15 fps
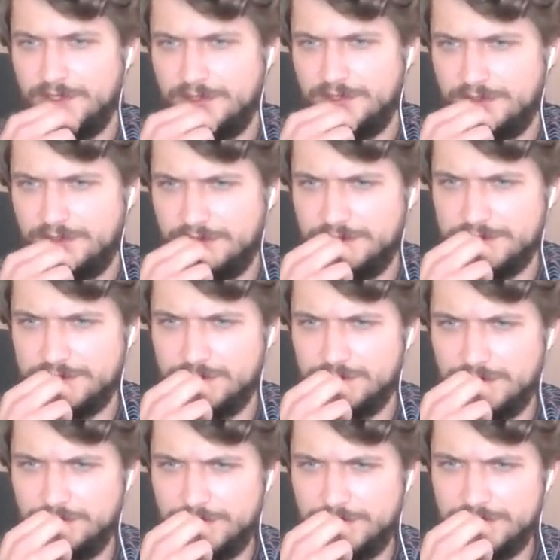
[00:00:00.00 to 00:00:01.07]
There's
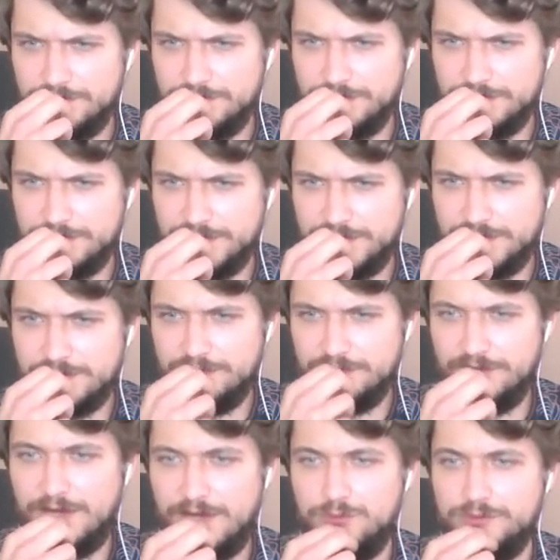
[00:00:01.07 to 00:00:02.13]
one question from Stanisław.
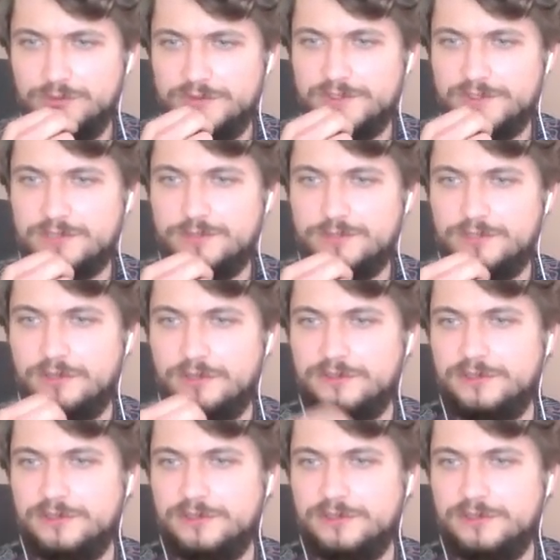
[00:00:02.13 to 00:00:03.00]
How would this recording